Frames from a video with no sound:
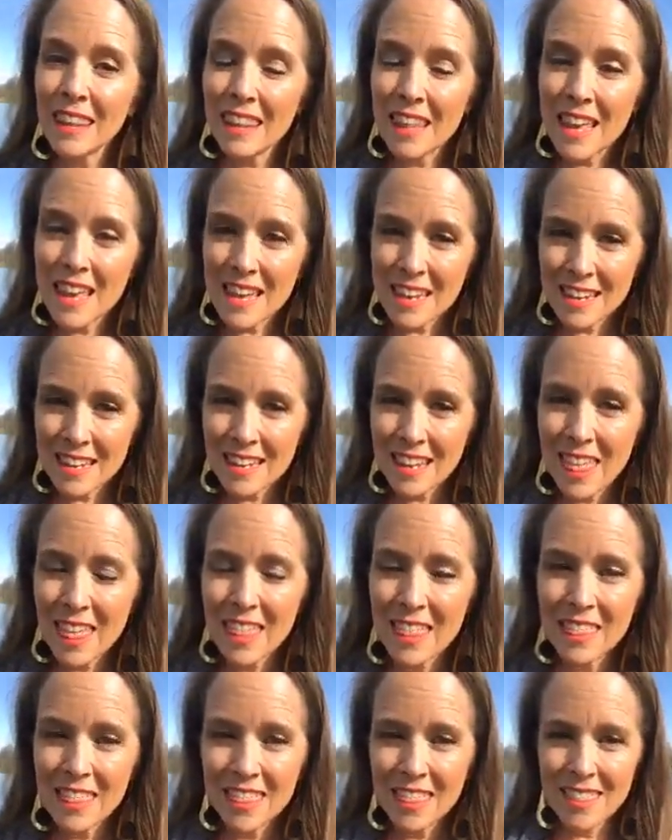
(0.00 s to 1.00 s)
Then,
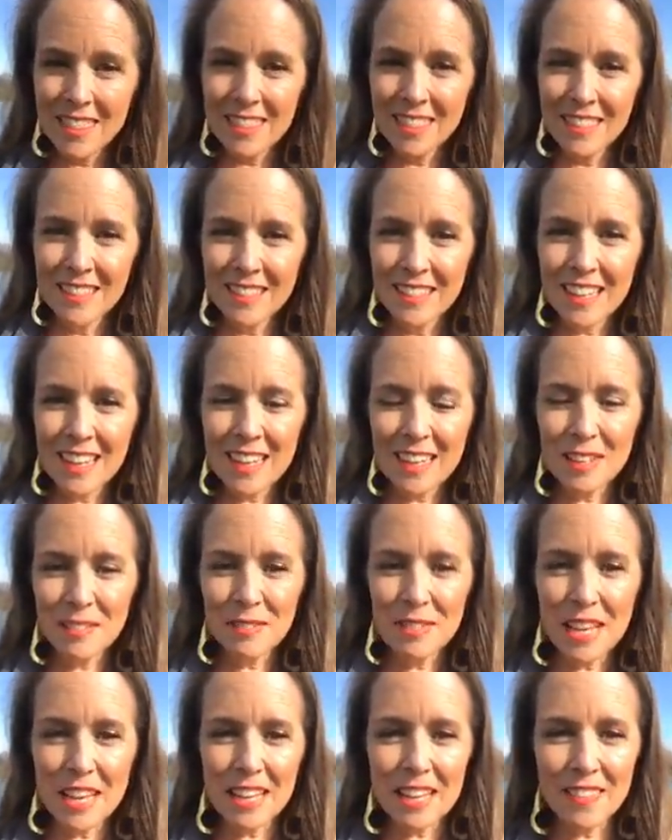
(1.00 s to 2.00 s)
kind
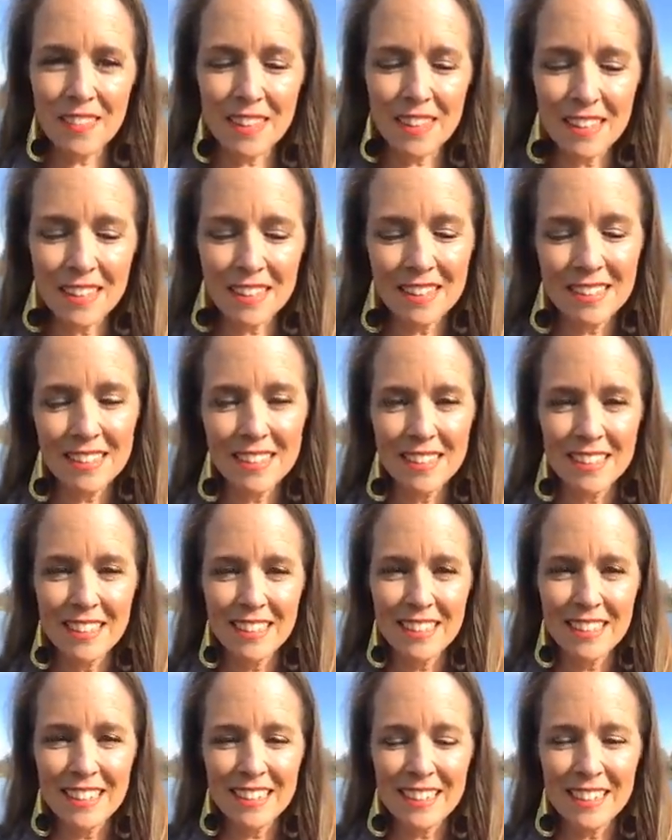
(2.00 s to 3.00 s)
of taking the
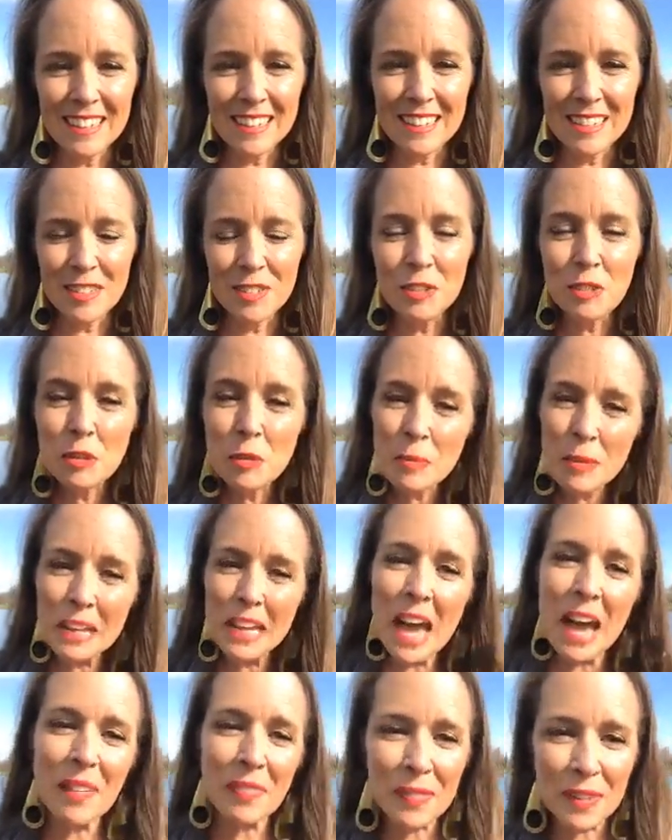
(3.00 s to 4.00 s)
uh,
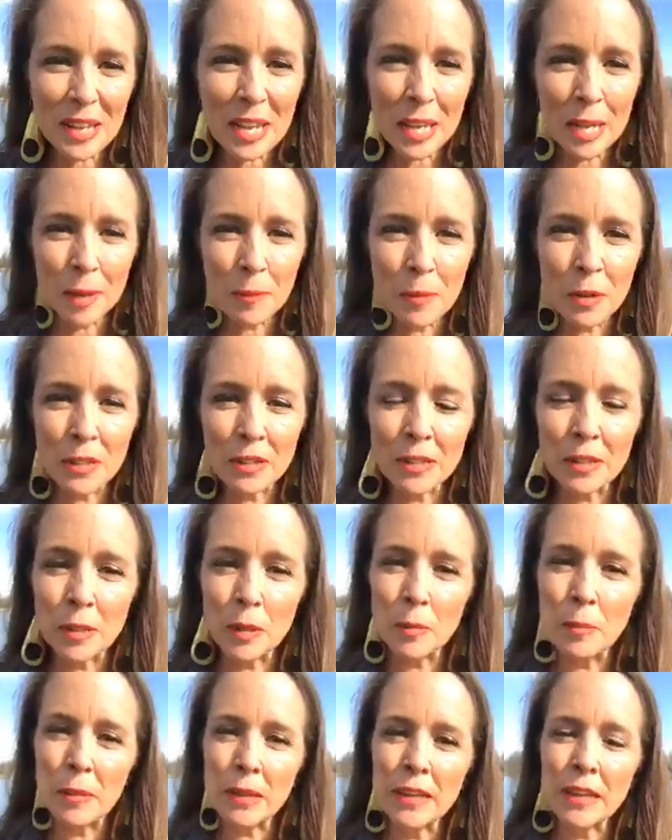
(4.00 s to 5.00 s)
zooming out the camera a
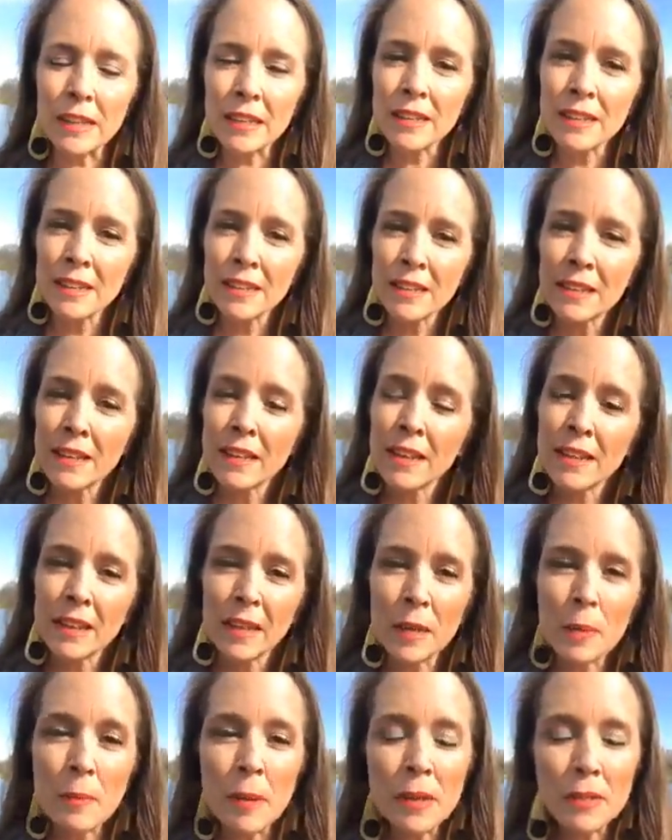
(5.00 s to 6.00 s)
little bit,
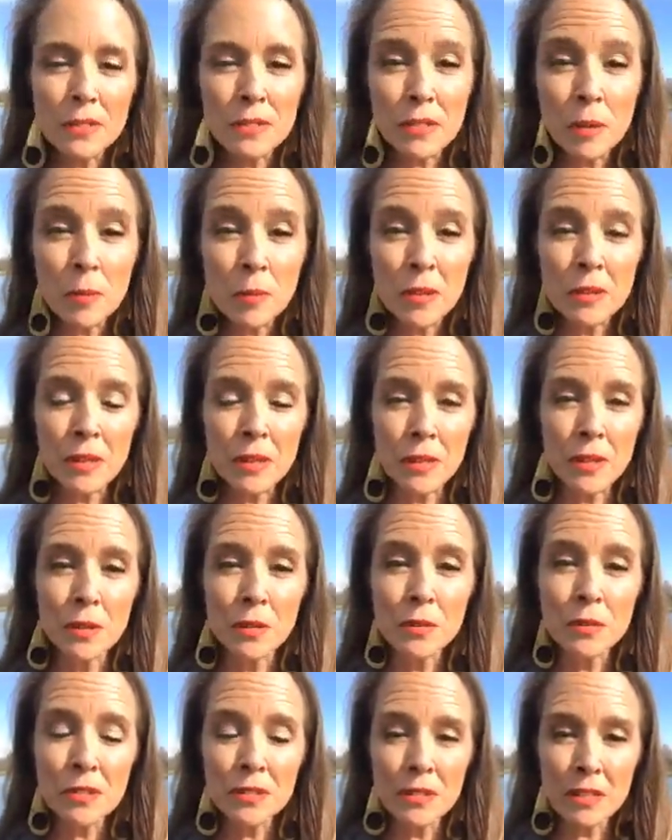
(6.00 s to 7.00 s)
think about someone that
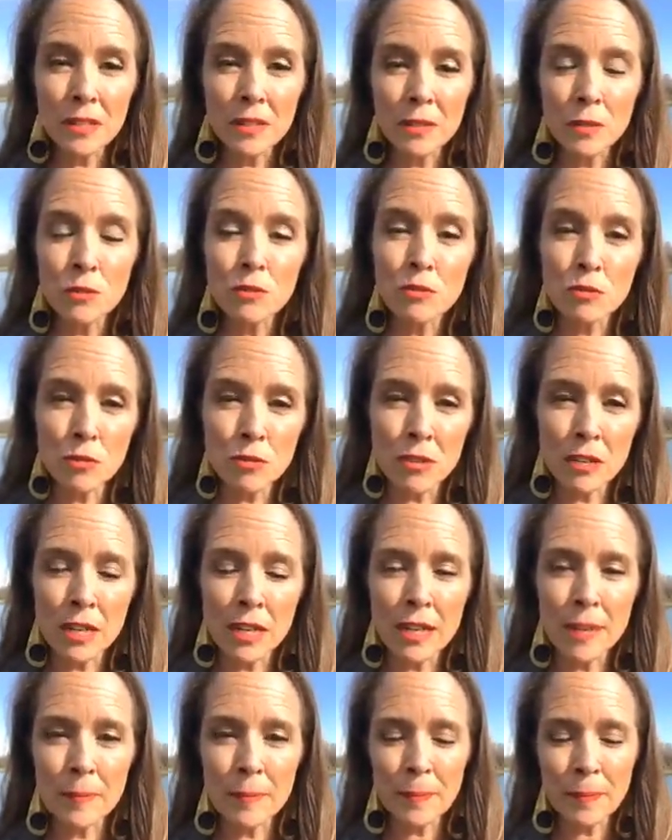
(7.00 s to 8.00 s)
you've seen a
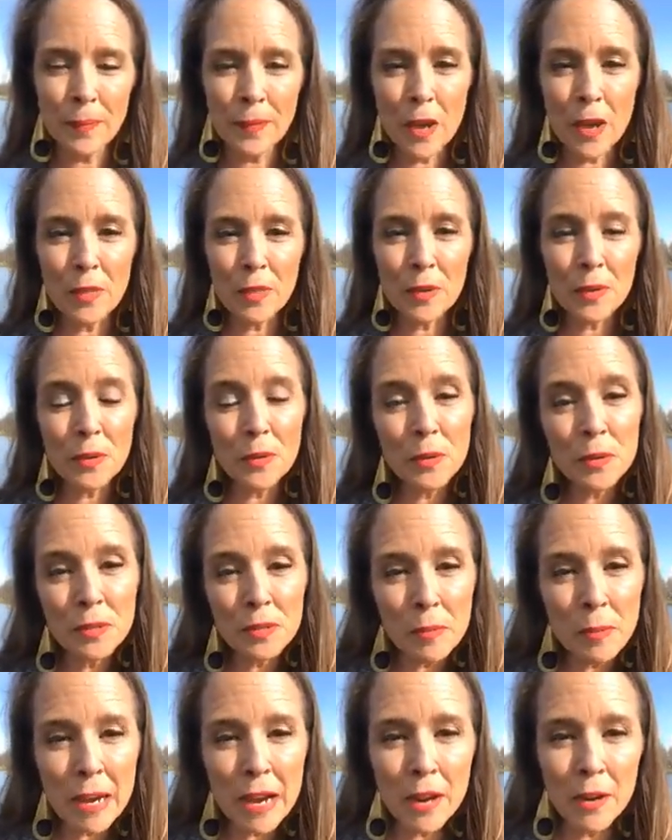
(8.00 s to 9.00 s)
story on the
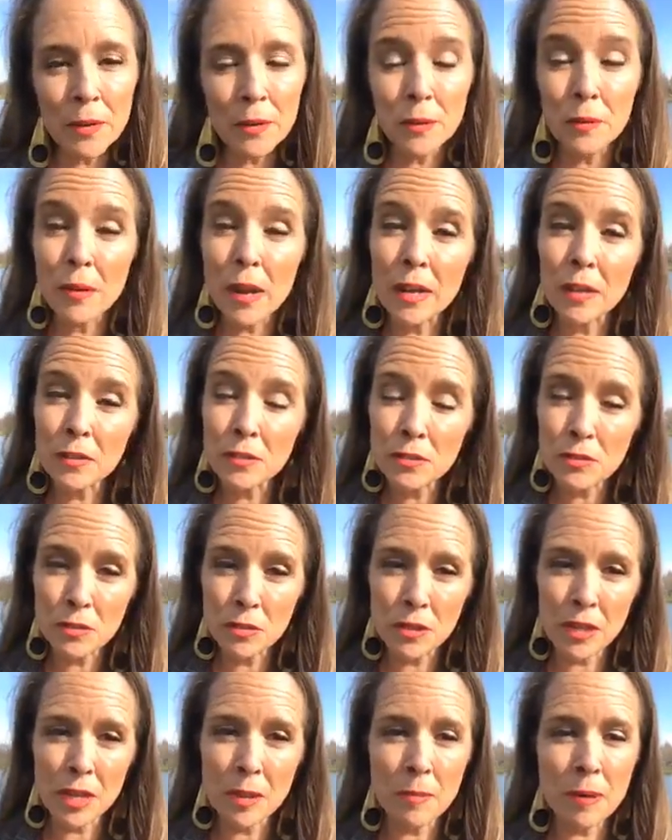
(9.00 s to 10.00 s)
news about, read a
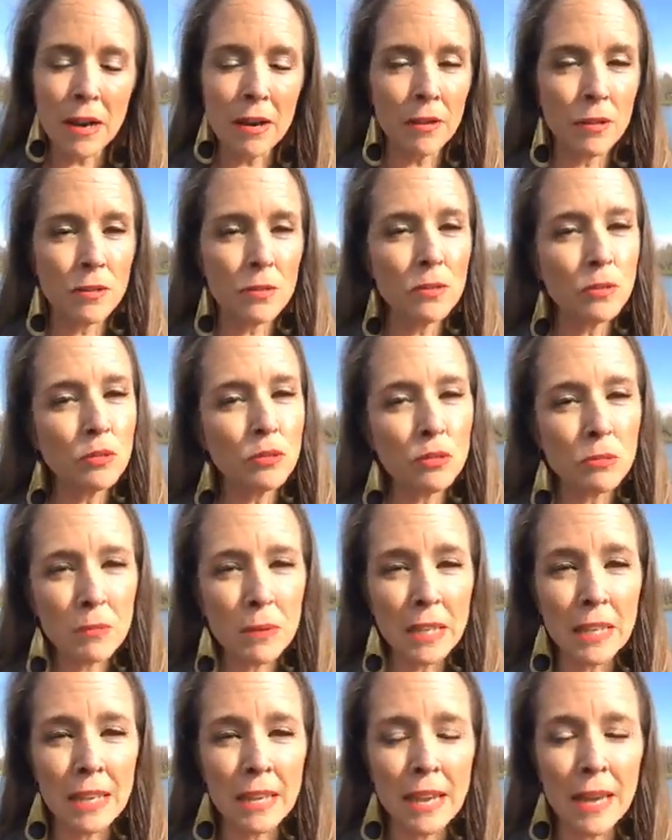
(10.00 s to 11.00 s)
story about on social
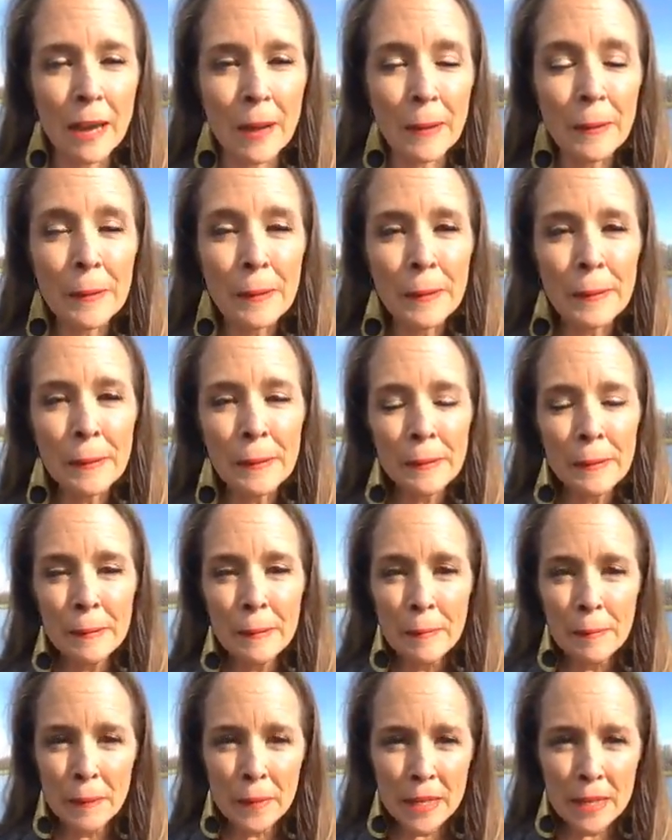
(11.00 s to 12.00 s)
media
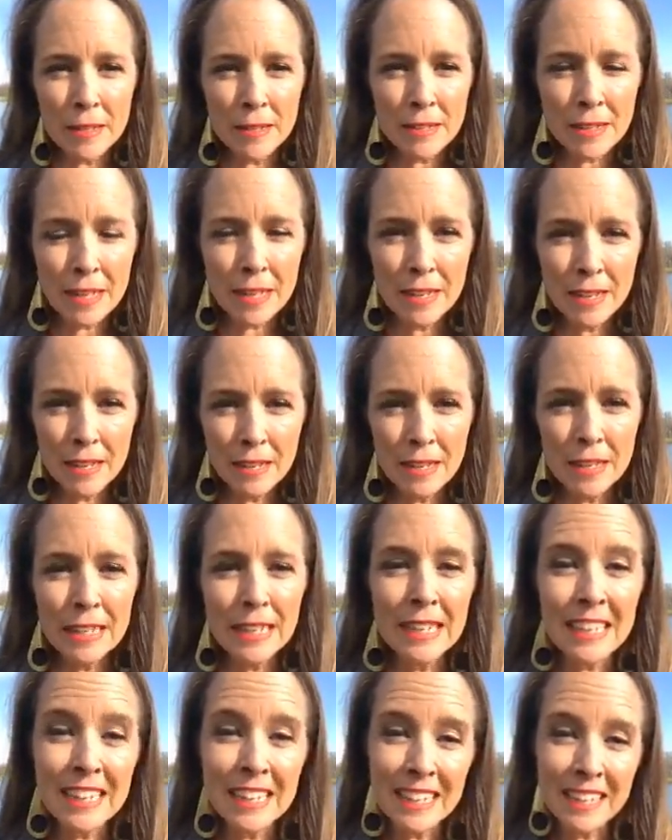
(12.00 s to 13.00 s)
that is in
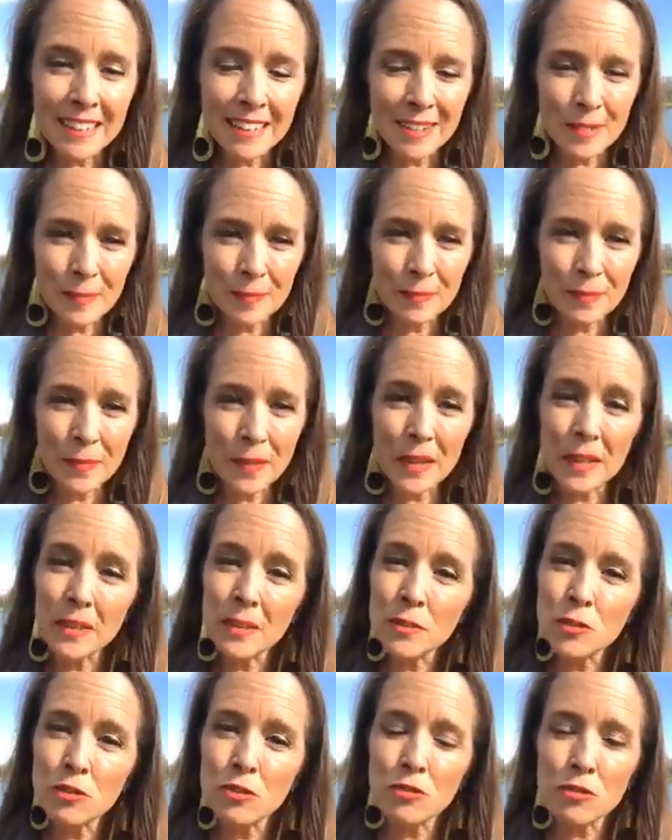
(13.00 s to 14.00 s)
need, that
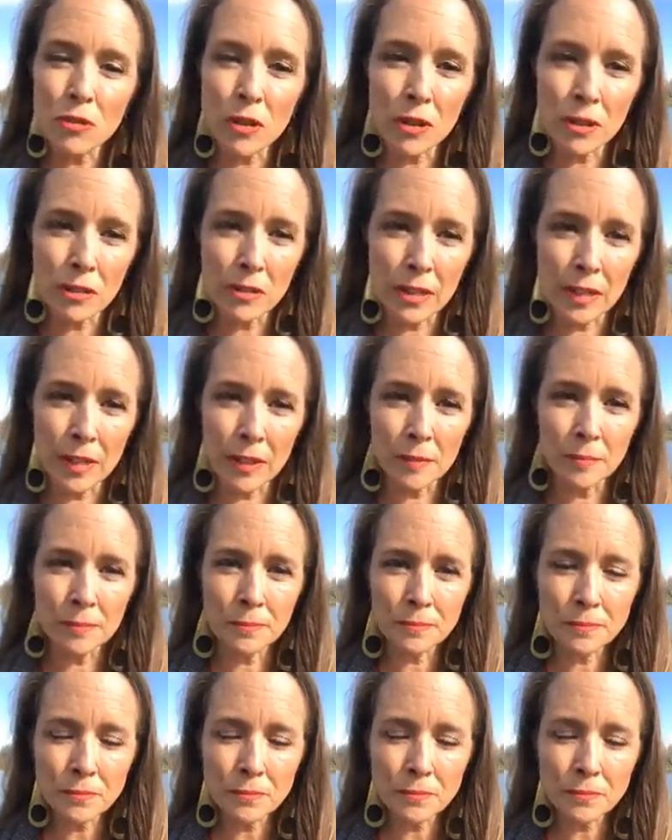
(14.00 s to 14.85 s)
is struggling,